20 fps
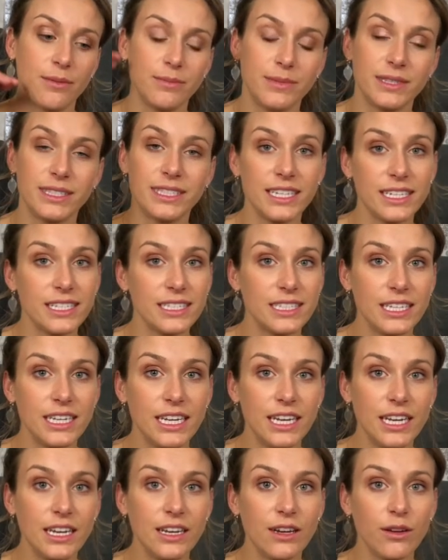
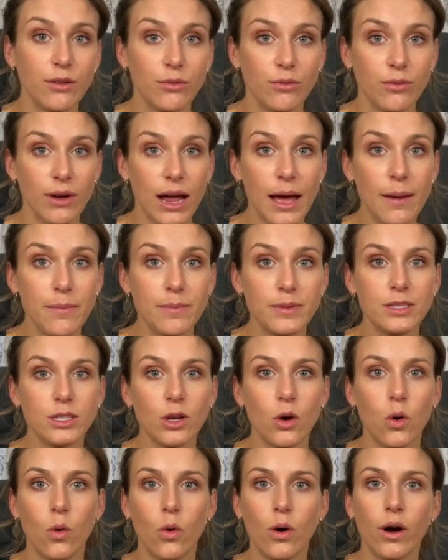16 reps
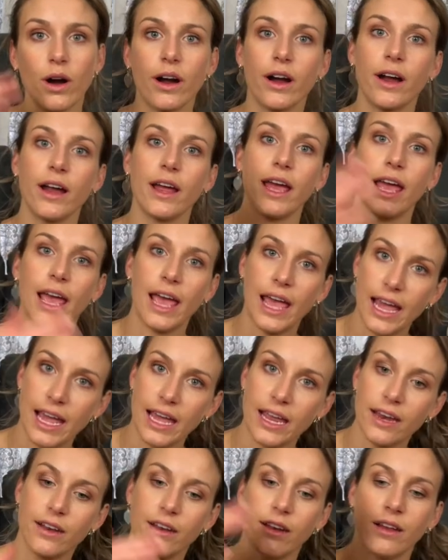or
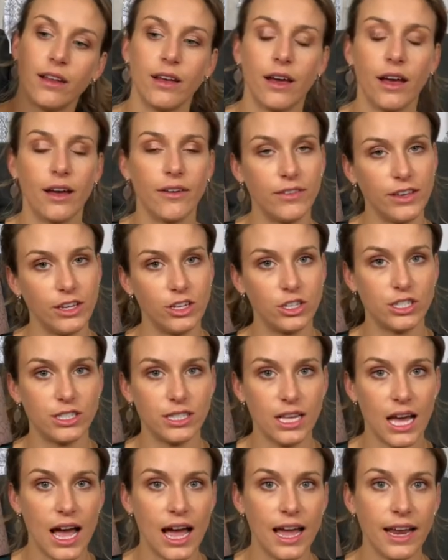8 of each
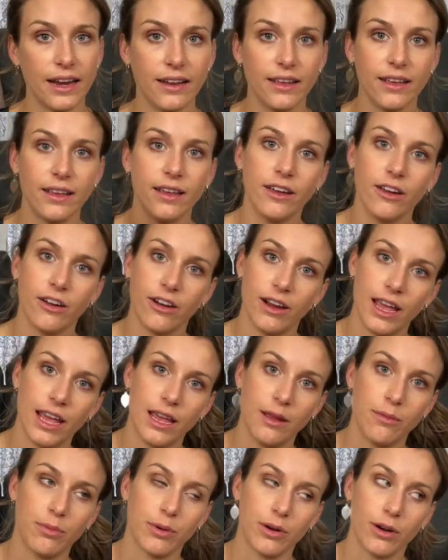side, or
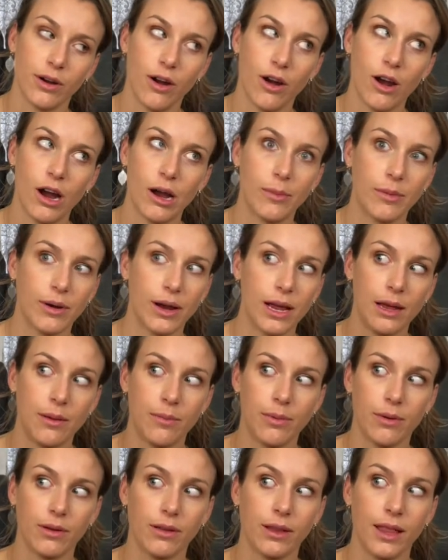8 per arm or
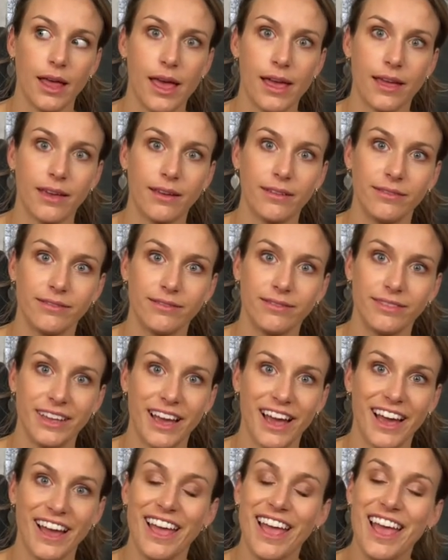8 per leg.
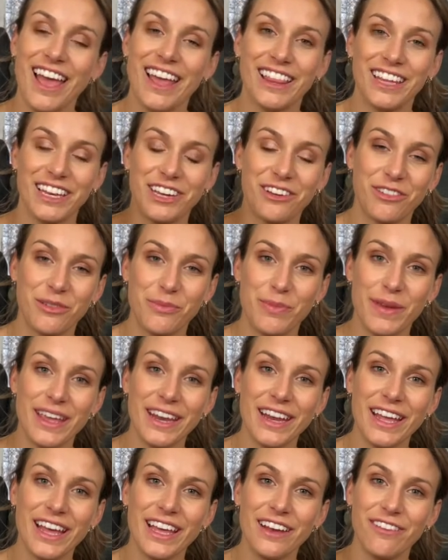Yeah. Then you
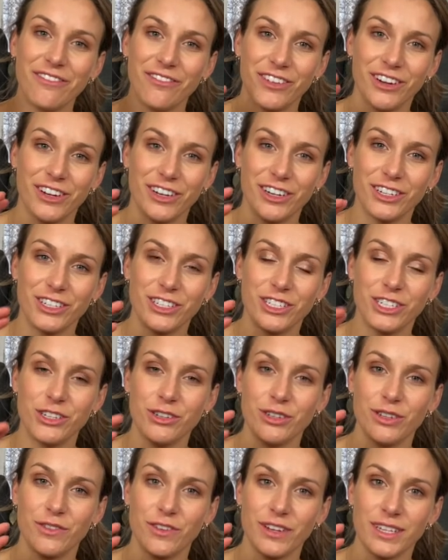repeat it for
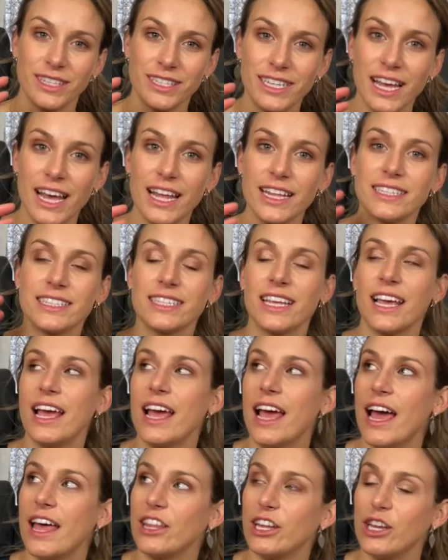2 different sets,
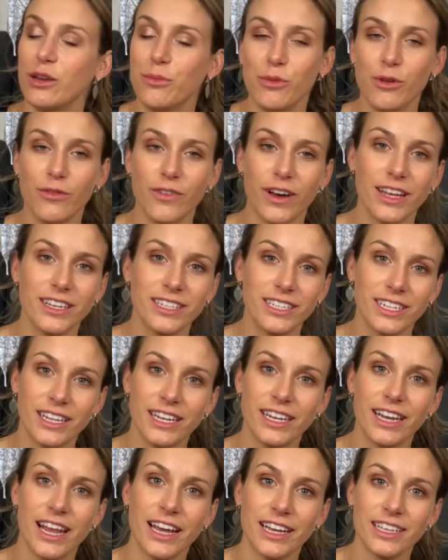and then you move on to
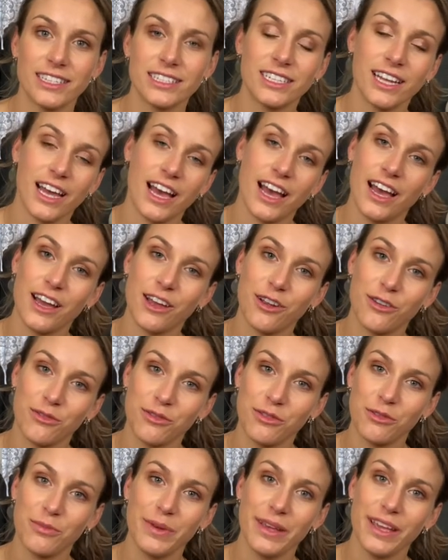the next
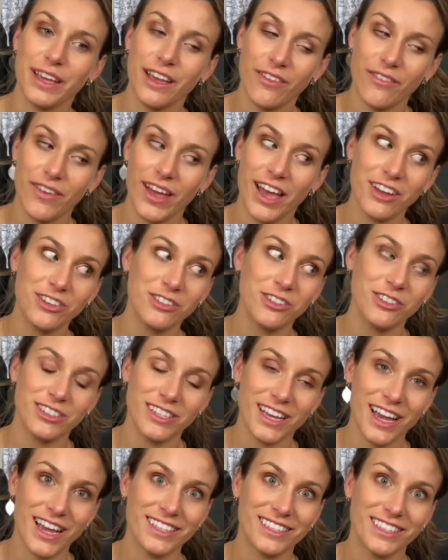grouping of
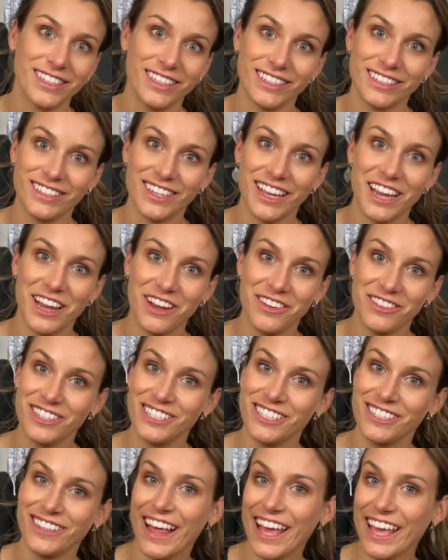exercises. I hope
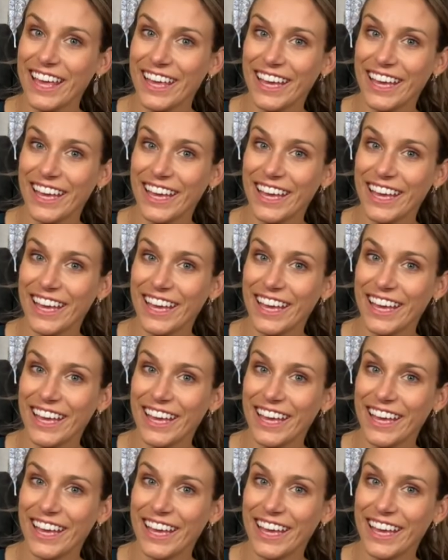that you like